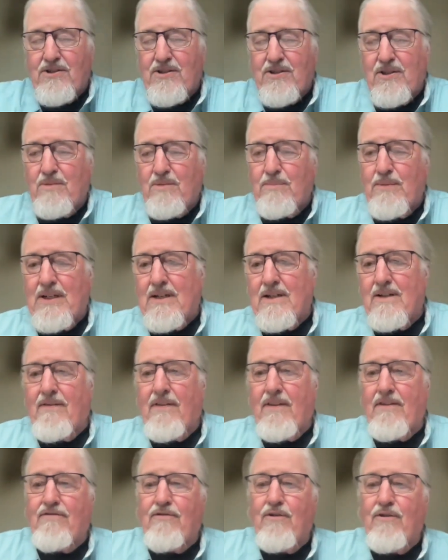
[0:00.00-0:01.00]
it's in the middle
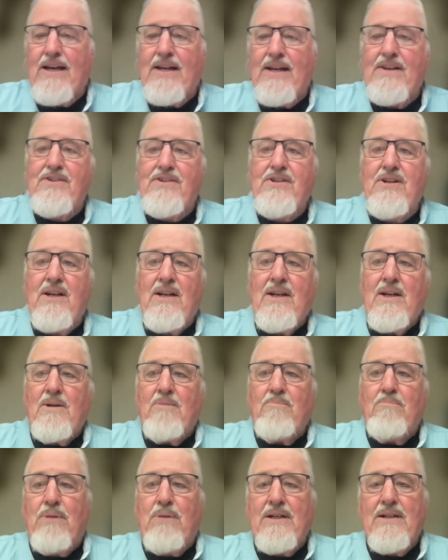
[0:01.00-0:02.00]
of the phrase.
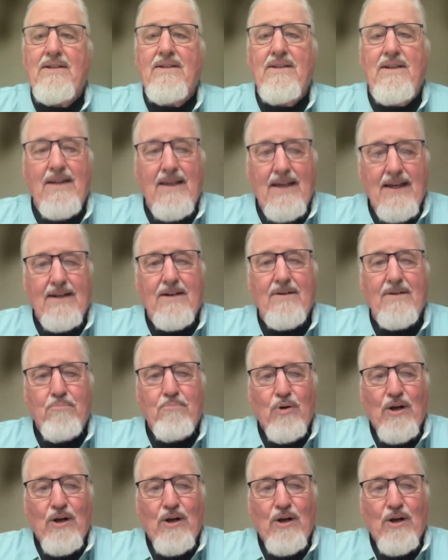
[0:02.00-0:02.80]
But again,